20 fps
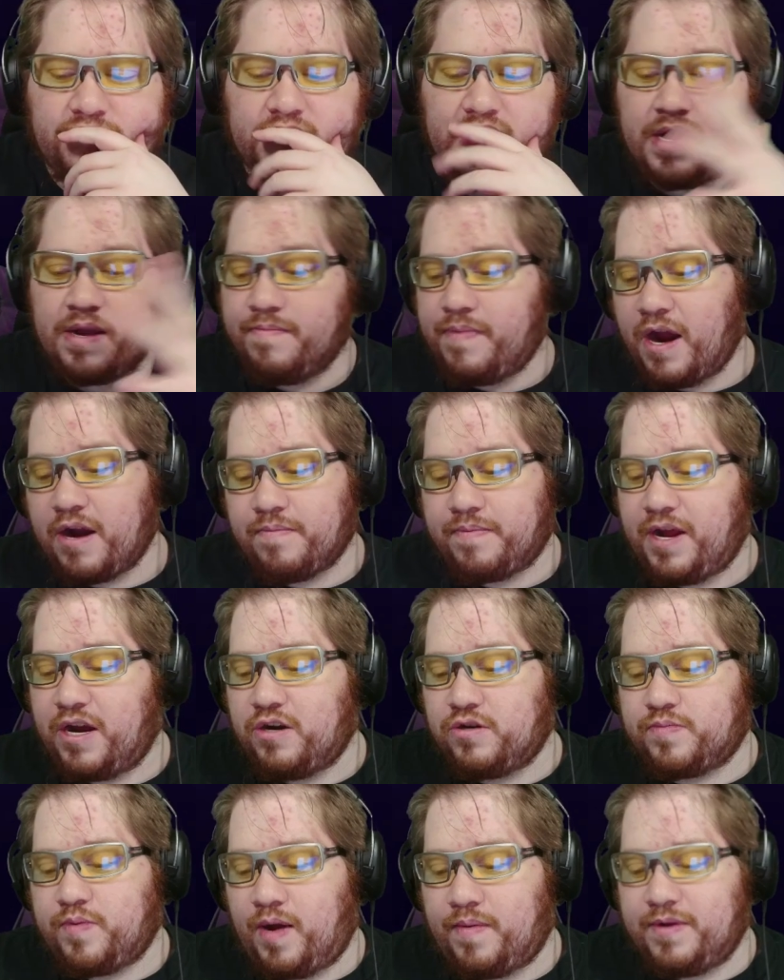Better
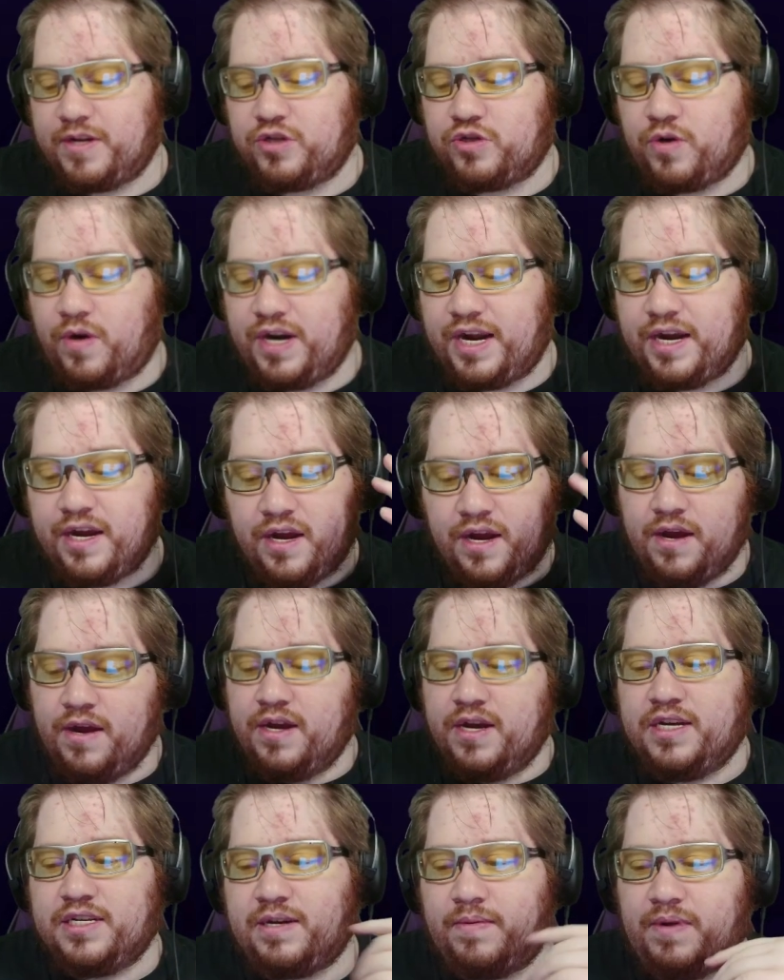players probably enjoyed it.
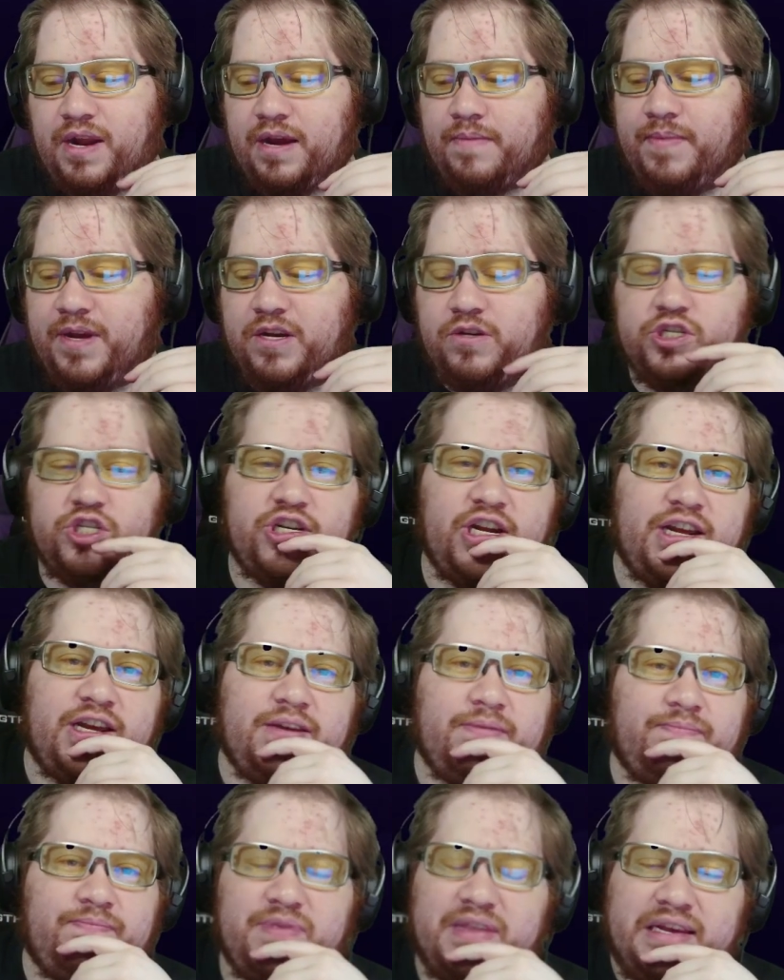Someone like me who's shitty
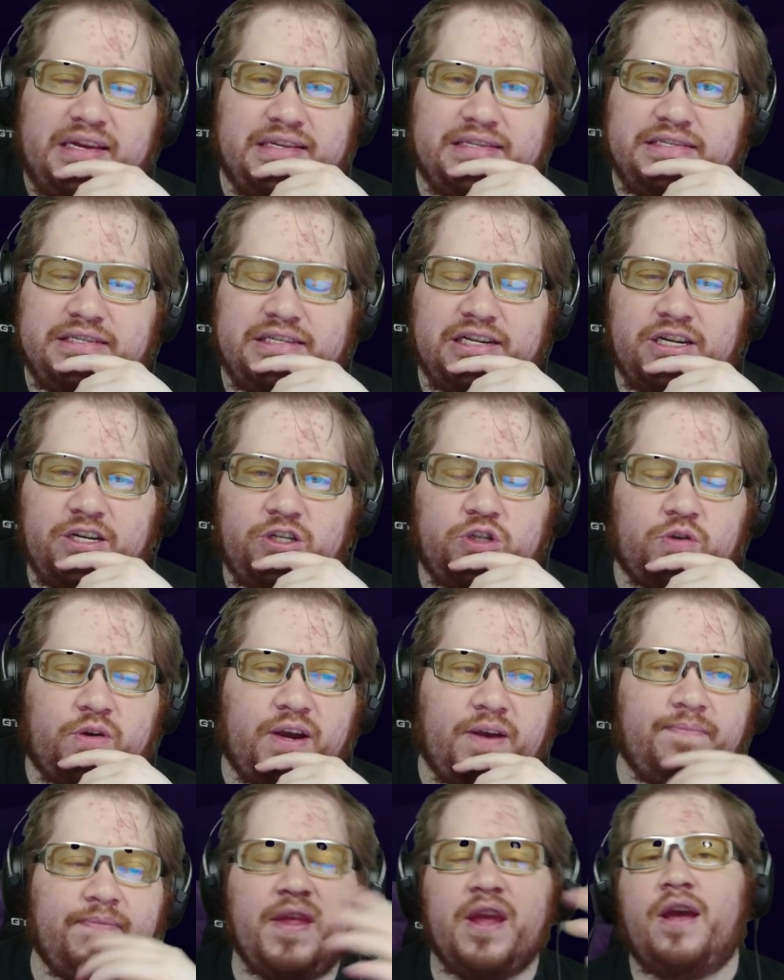didn't enjoy it.